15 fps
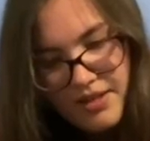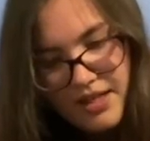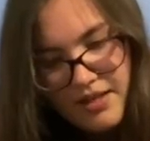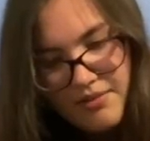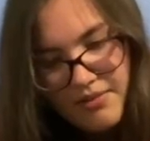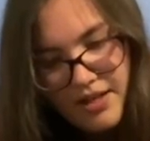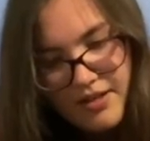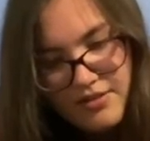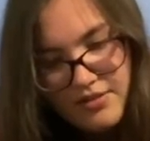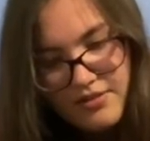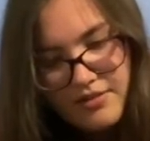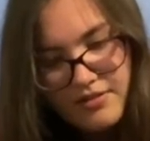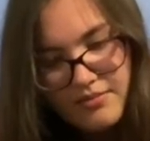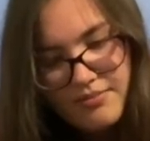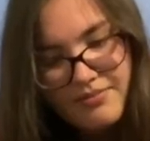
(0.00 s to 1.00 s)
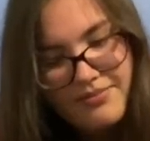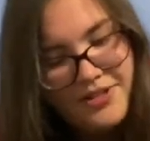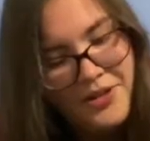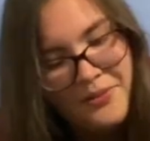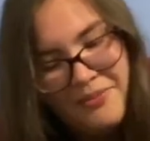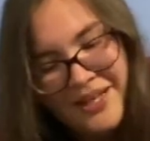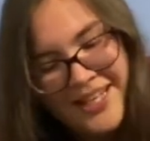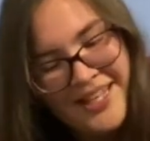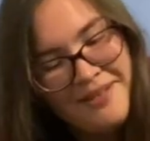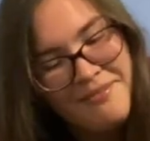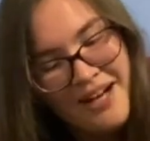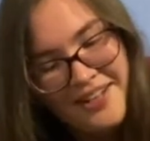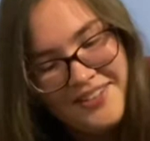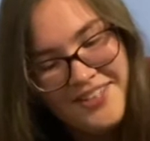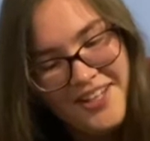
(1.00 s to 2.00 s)
Mouse, not Mickey
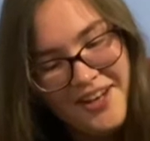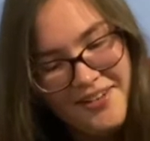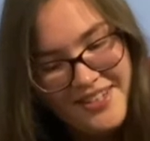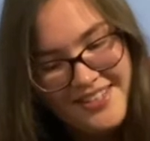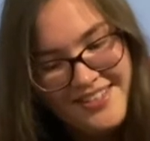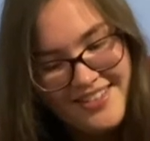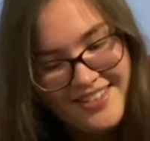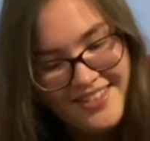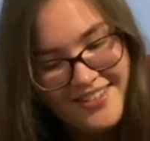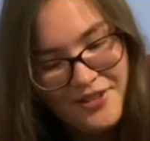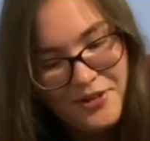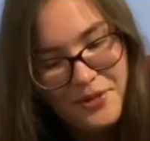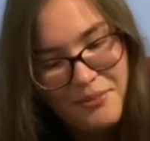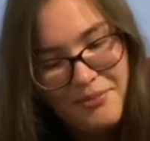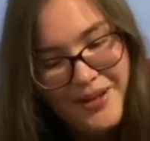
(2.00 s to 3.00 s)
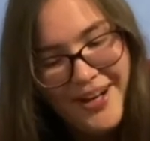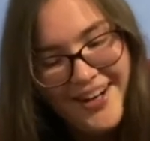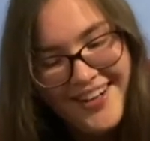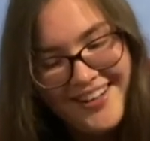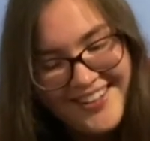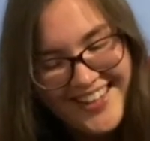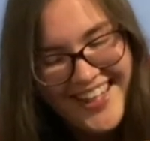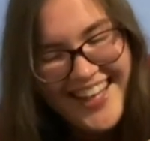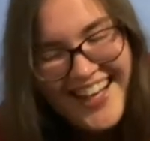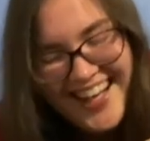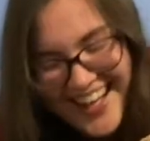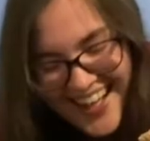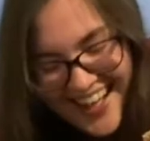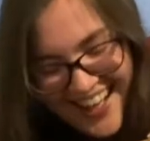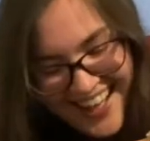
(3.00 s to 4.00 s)
Mouse going to Thorpe Park.
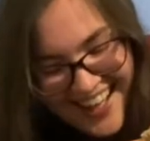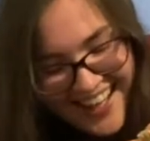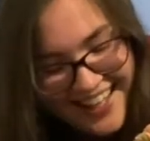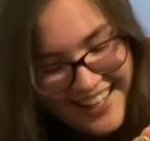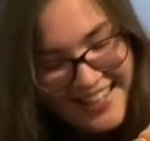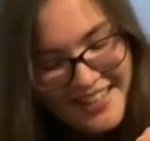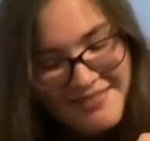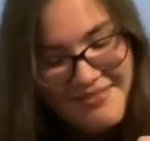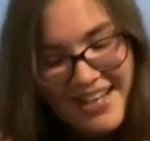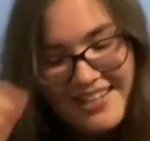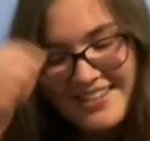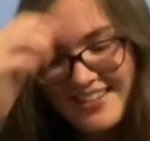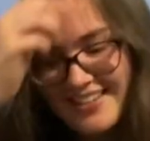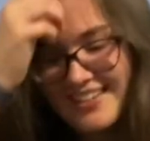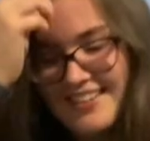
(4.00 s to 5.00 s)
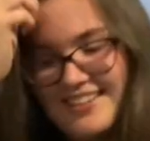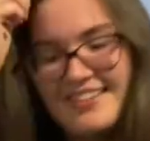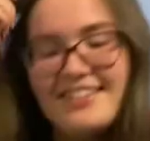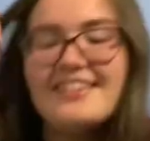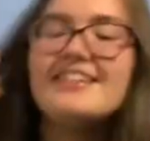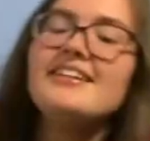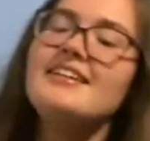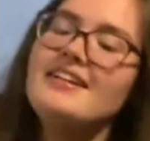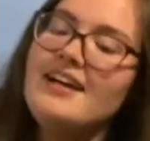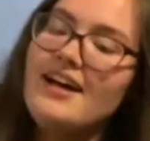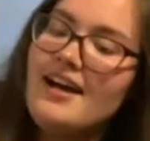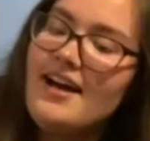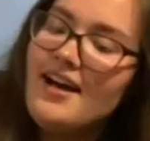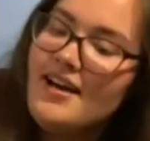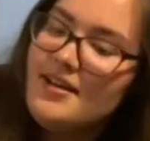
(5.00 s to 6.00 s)
Imagine.
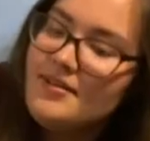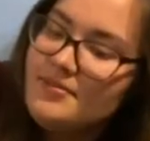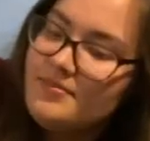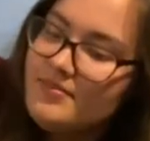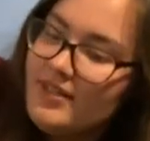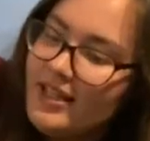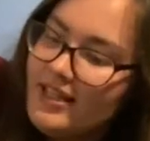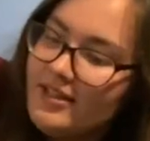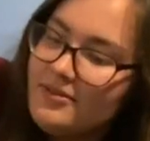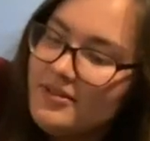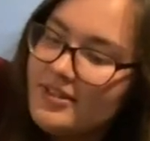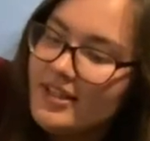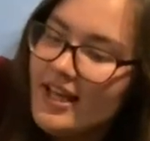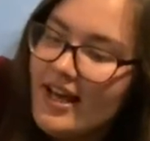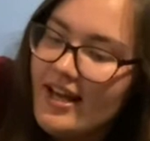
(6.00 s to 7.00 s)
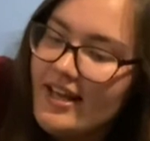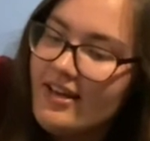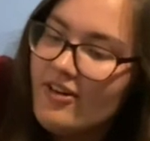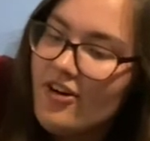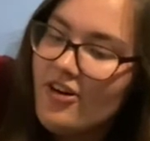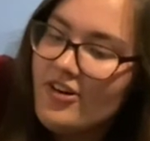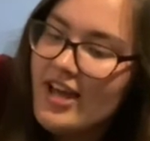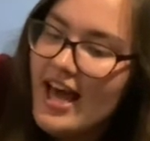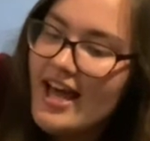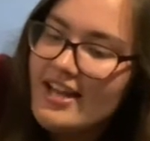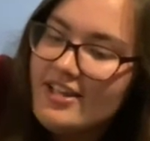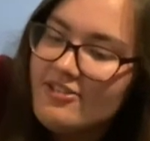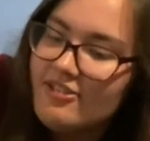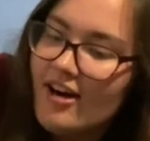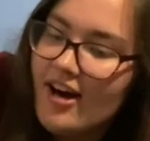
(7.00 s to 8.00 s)
He wouldn't get it on any
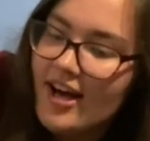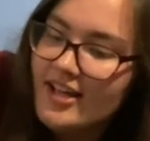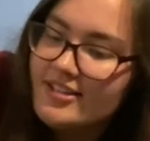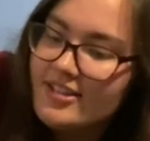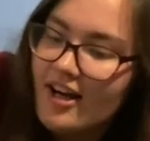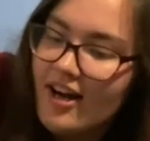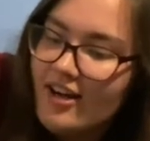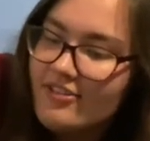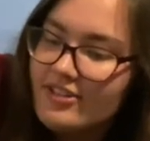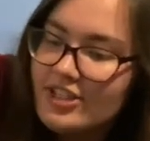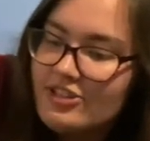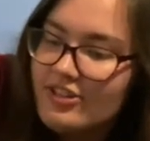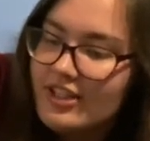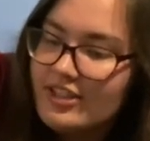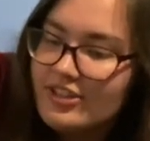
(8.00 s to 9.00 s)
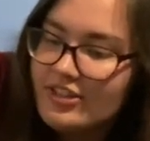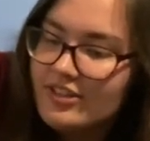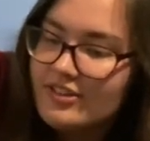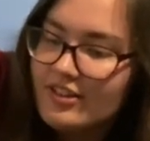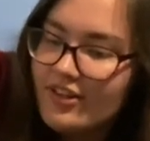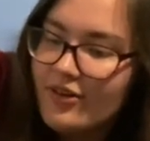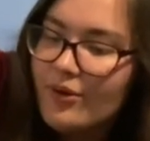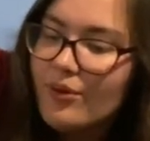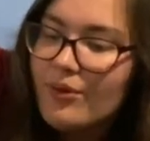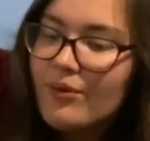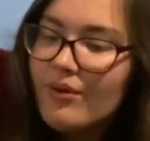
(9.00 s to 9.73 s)
rides, height restrictions and all.